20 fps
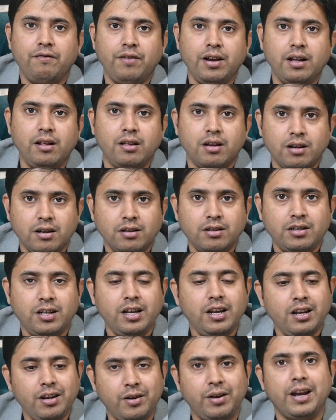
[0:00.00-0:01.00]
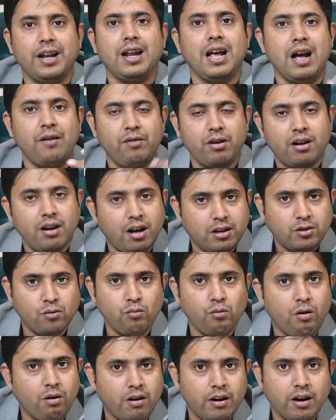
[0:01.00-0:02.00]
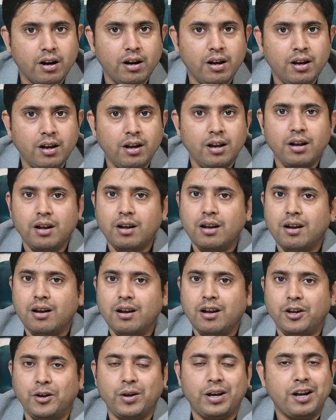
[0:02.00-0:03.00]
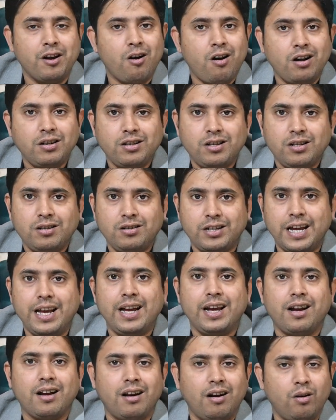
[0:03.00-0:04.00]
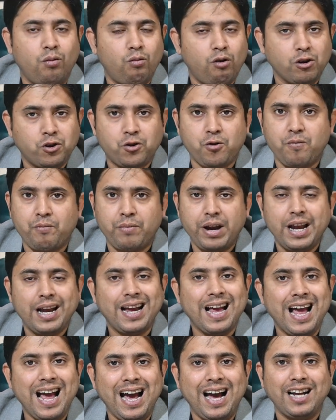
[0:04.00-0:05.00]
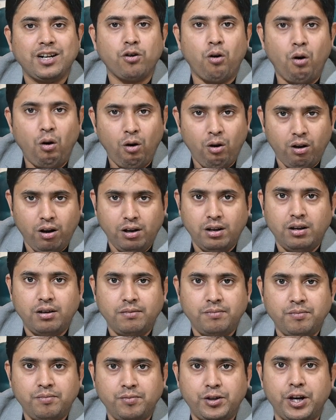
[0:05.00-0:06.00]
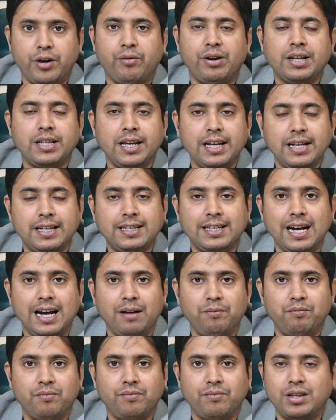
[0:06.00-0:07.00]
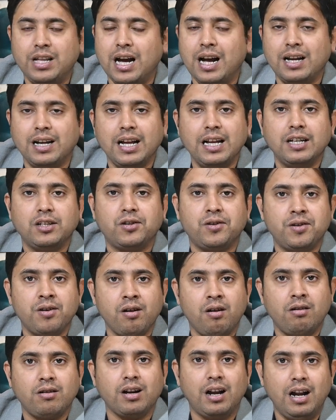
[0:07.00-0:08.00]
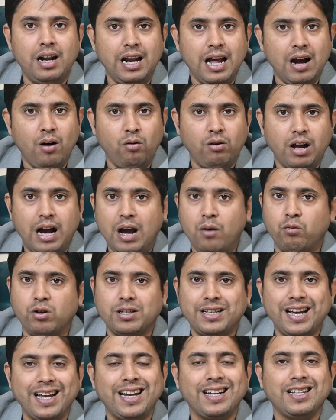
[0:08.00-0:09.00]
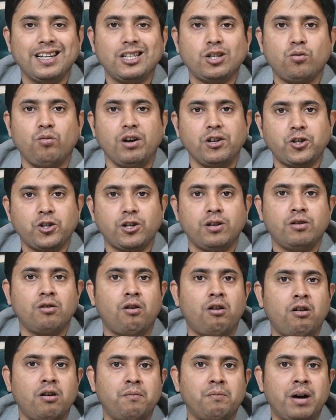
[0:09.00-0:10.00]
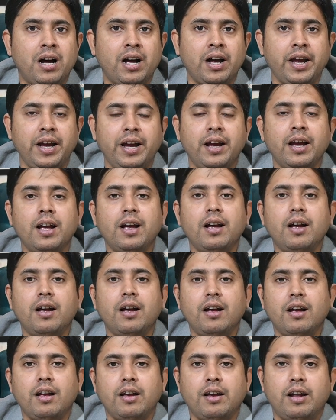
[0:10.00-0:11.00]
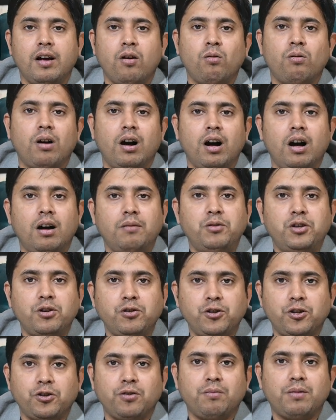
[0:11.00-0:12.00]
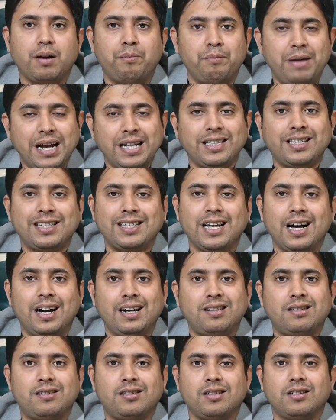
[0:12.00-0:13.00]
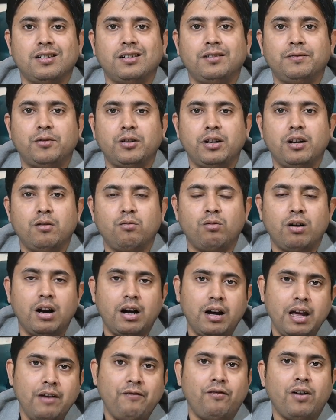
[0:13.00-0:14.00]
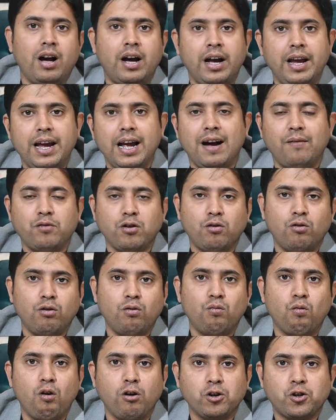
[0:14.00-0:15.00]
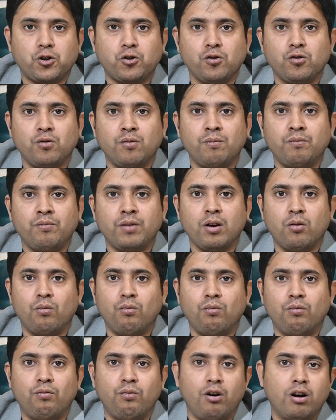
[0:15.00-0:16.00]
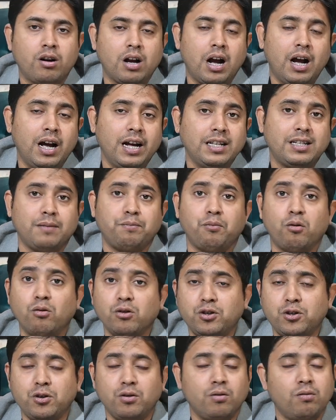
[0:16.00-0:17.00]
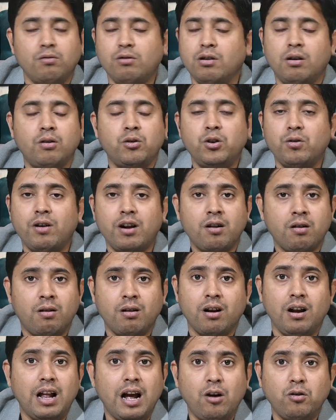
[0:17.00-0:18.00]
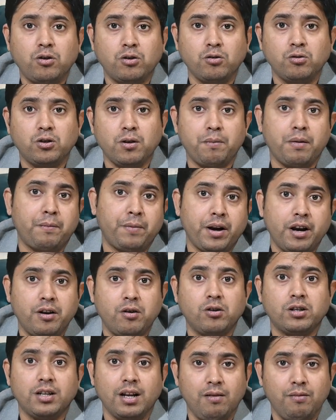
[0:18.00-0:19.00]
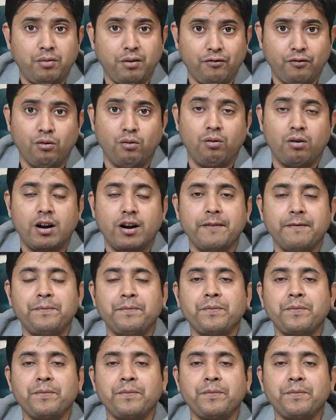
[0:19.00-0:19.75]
feel thirsty, you can have a glass of water. You cannot take a washroom break at all during the exam. That is not allowed. I was getting this question on my YouTube comments that if I have to go to washroom, what I supposed to do. No, you are not allowed to, so prepare yourself before.